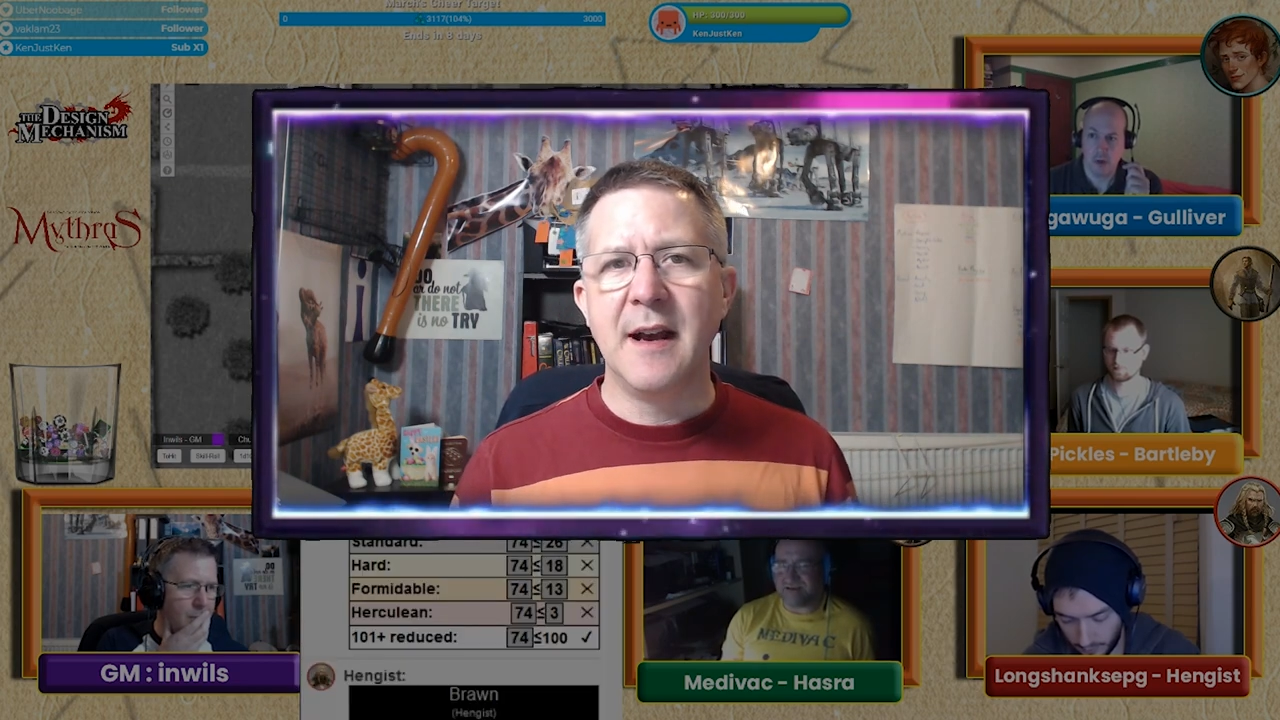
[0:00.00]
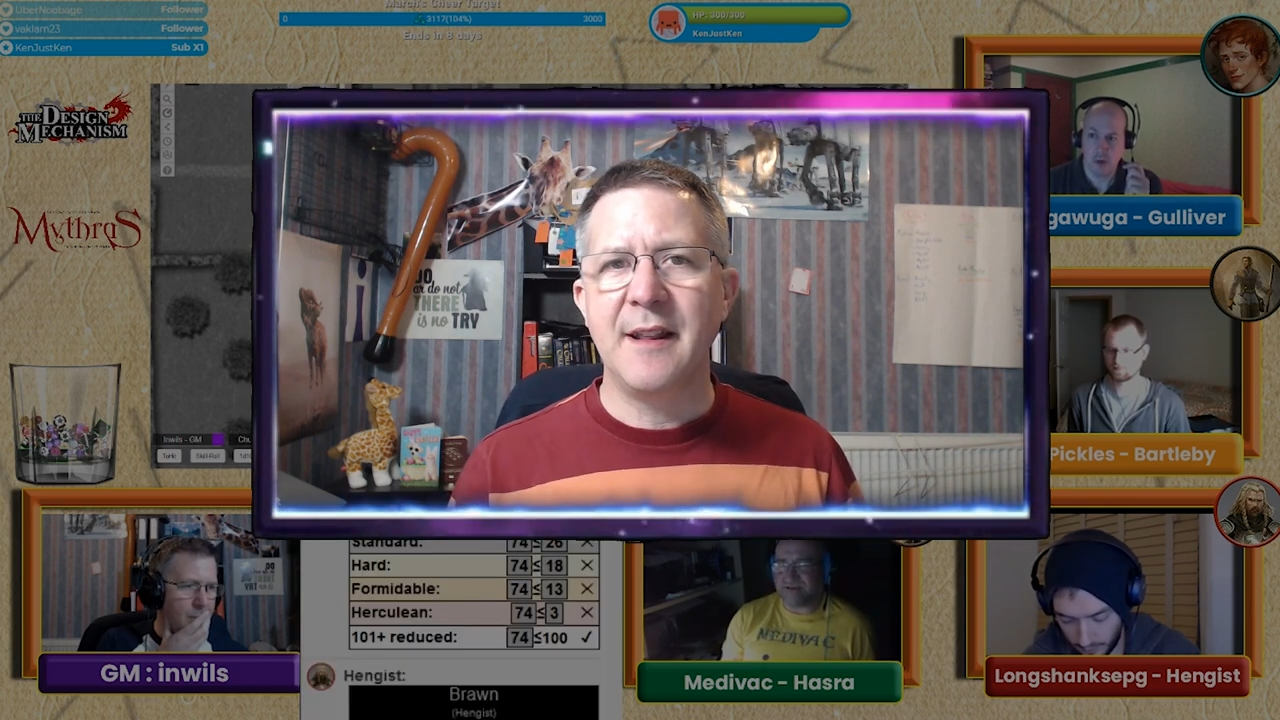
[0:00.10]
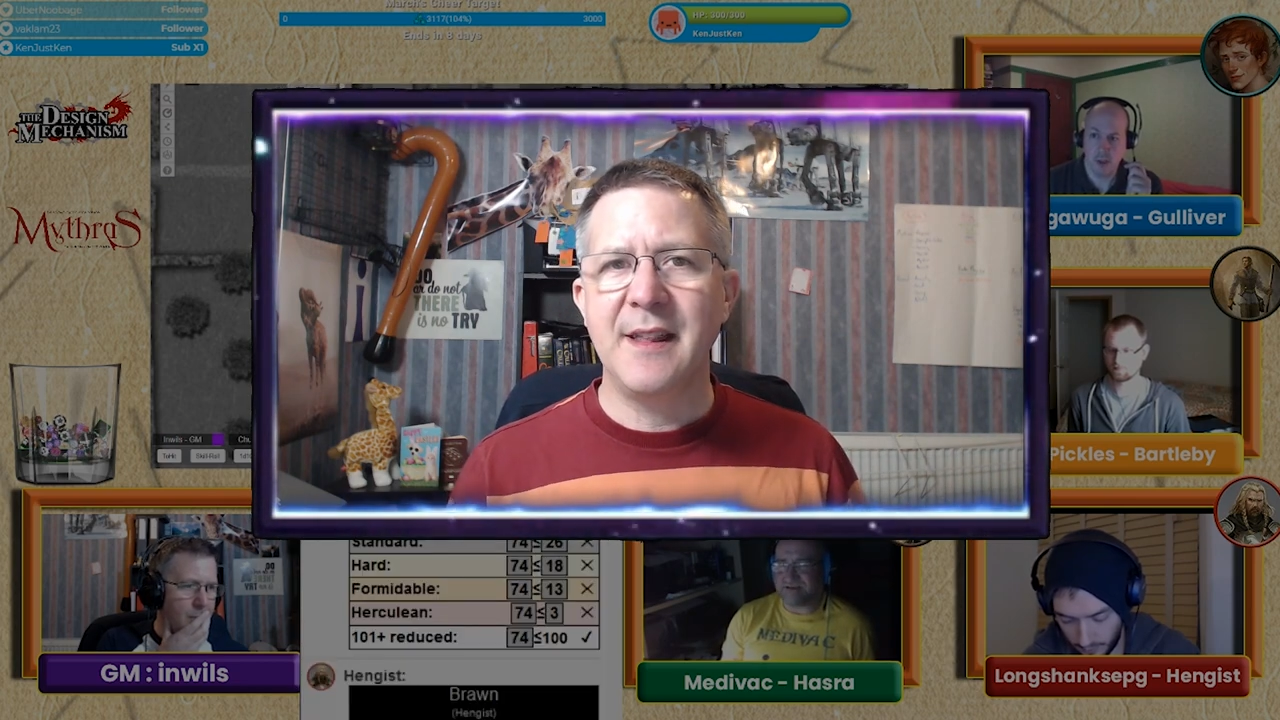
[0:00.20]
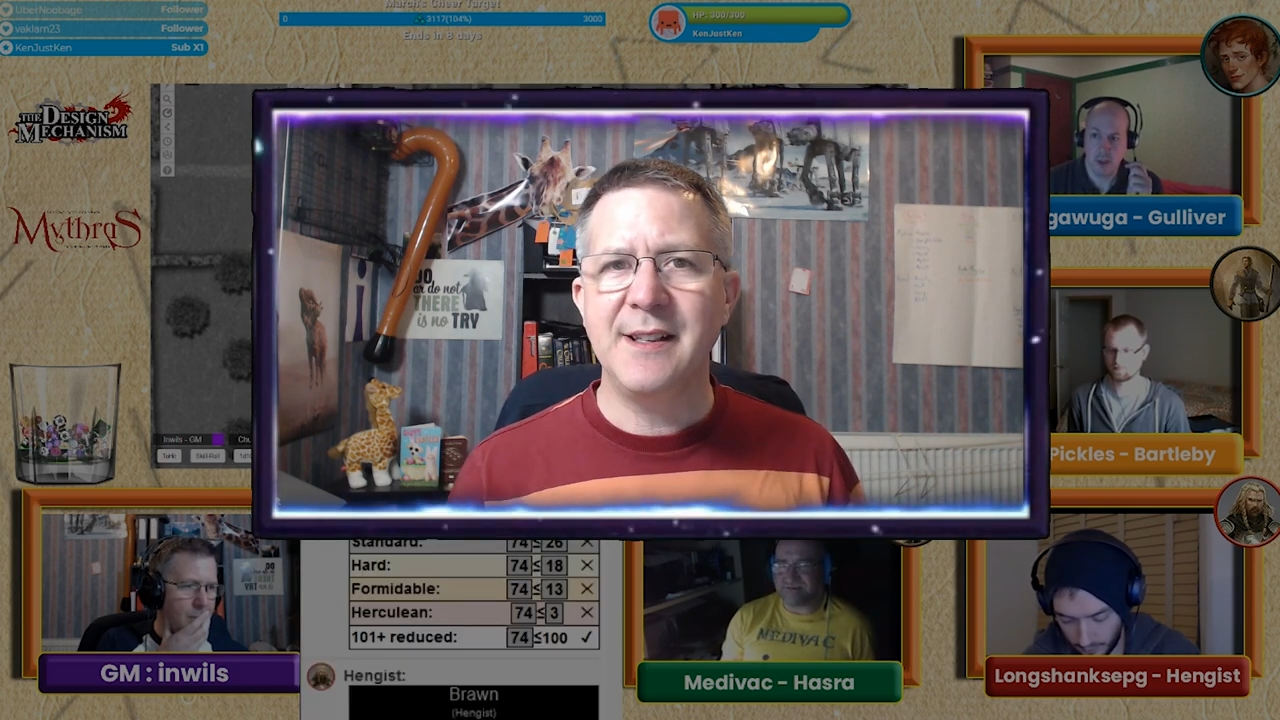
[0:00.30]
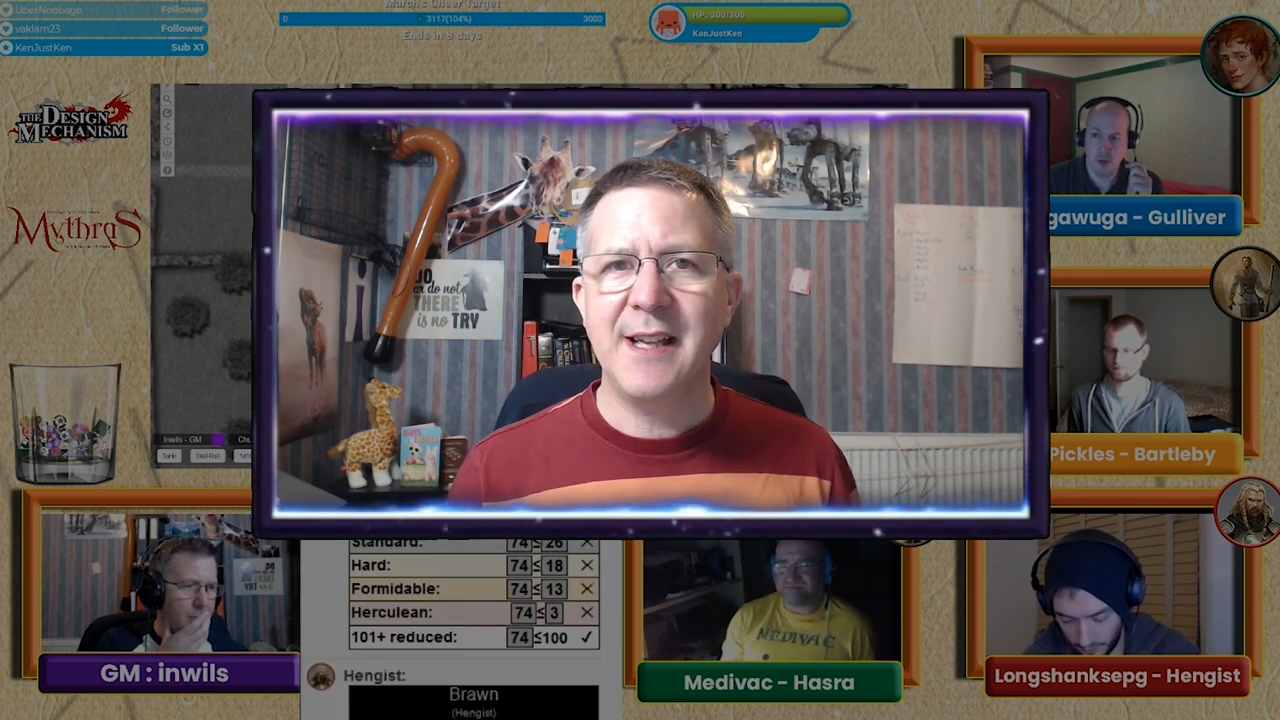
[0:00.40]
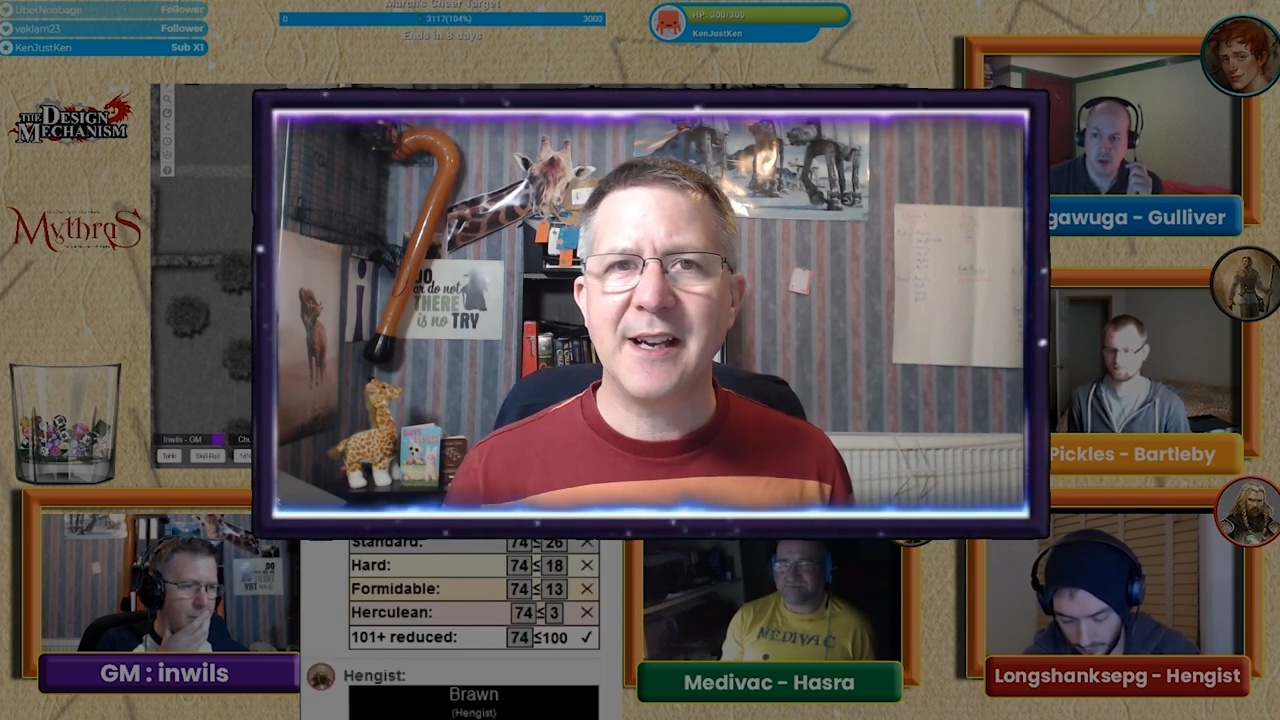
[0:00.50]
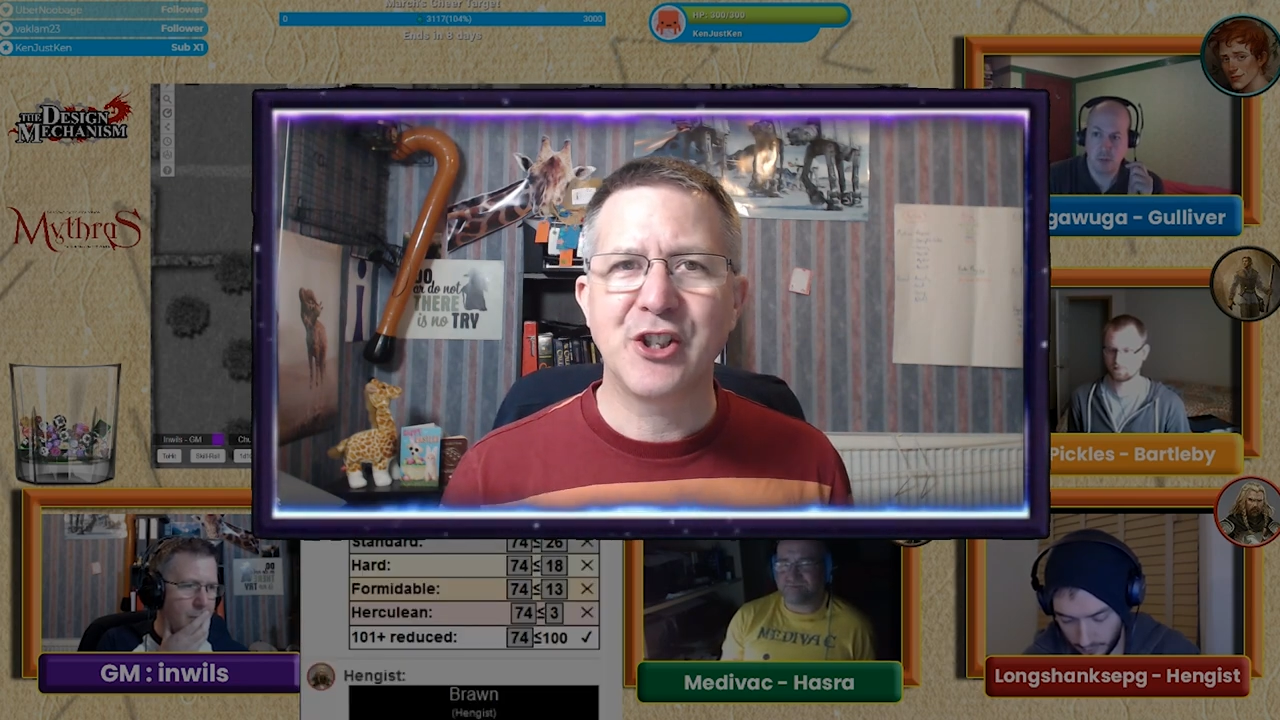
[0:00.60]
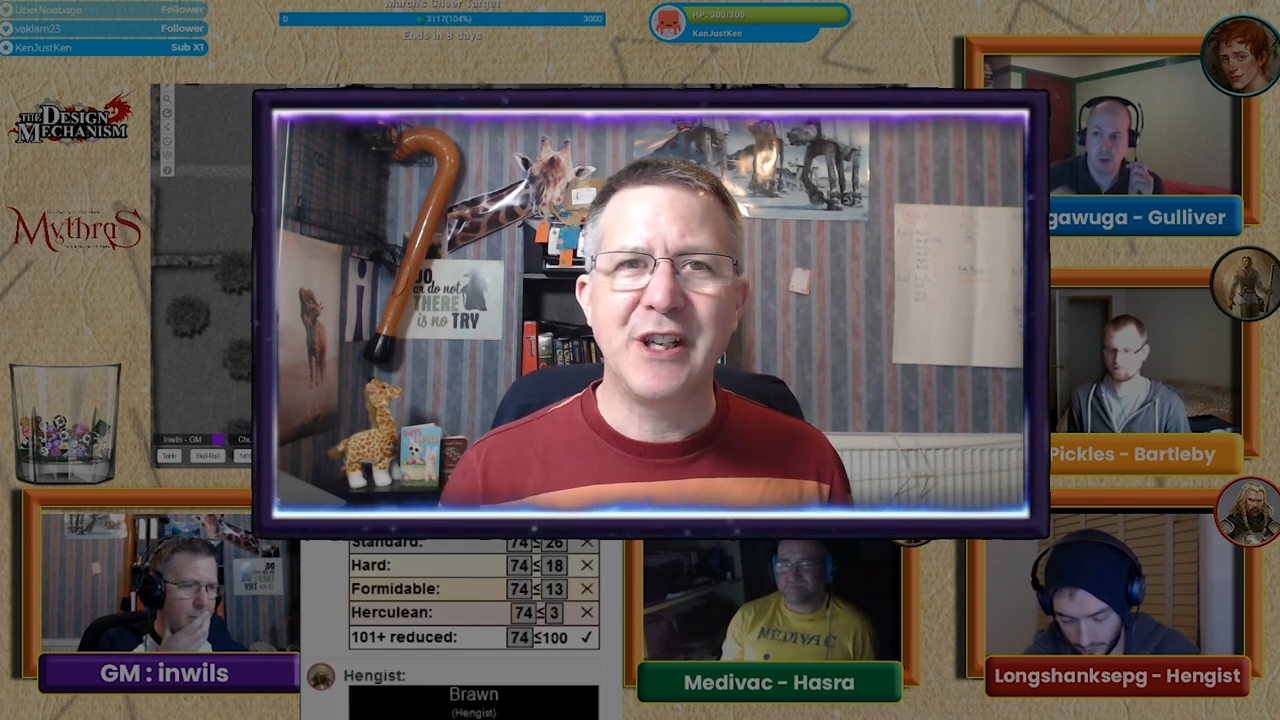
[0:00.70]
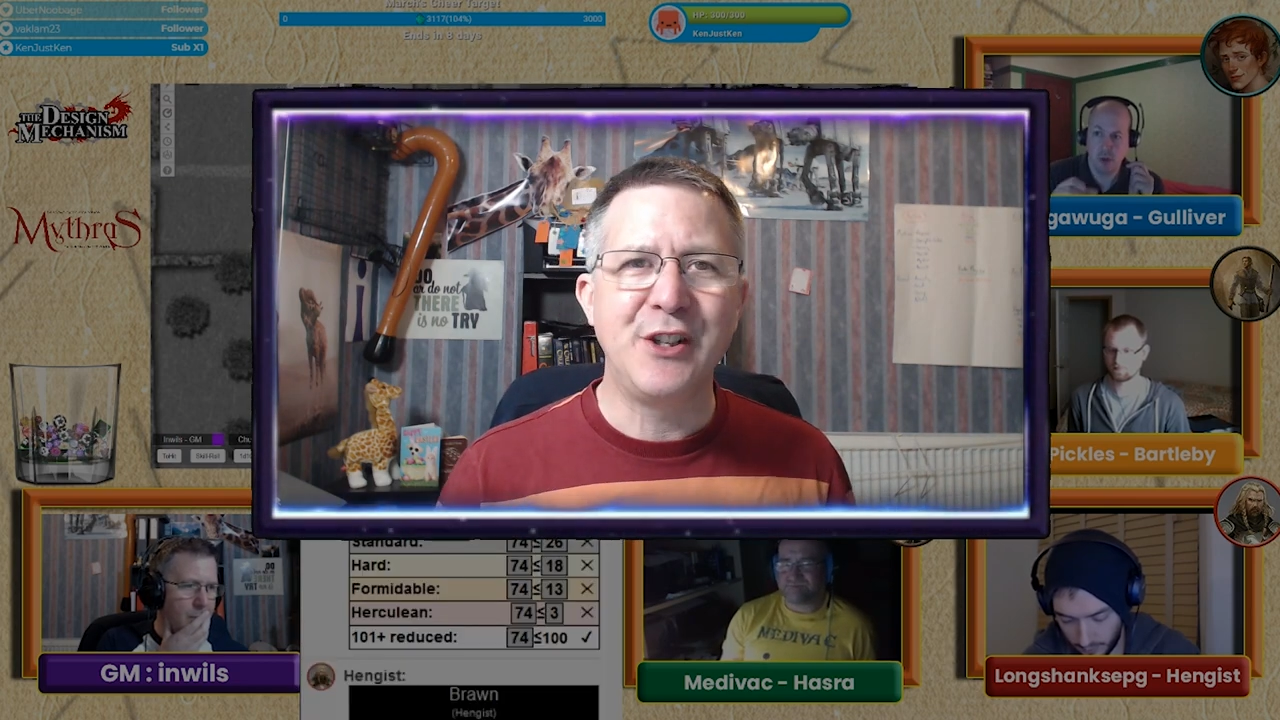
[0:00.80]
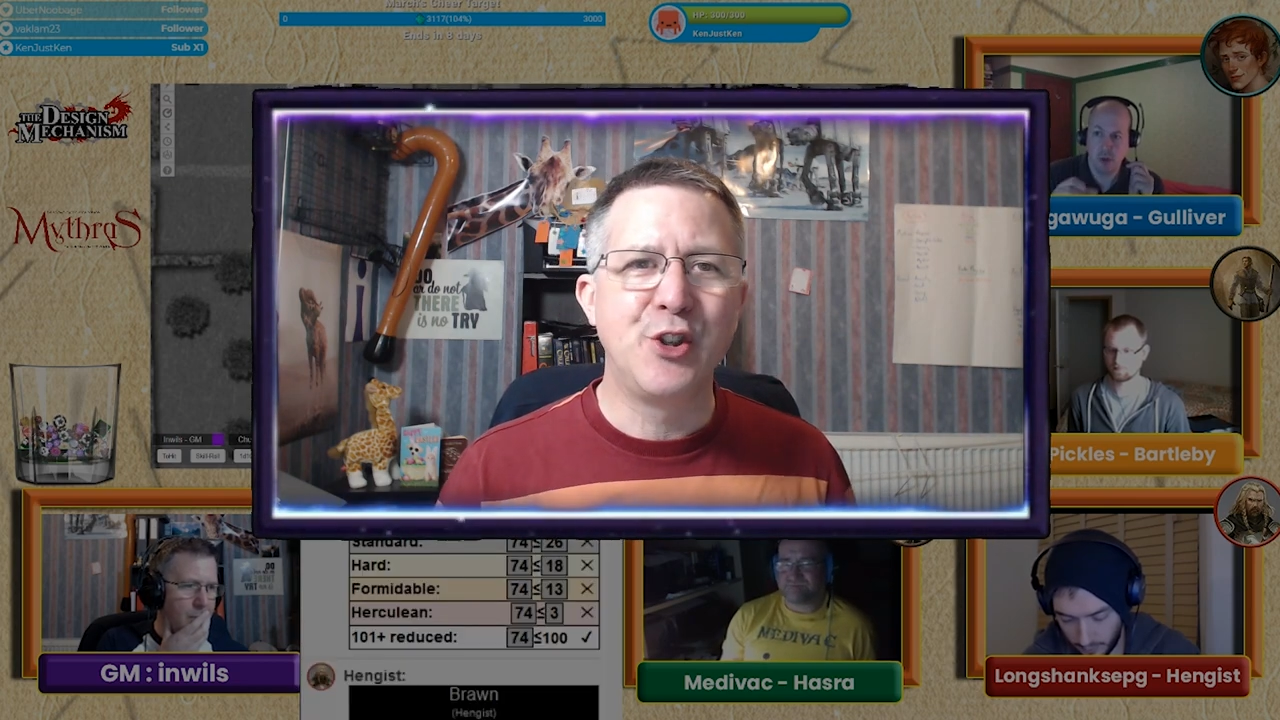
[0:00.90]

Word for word: And this actually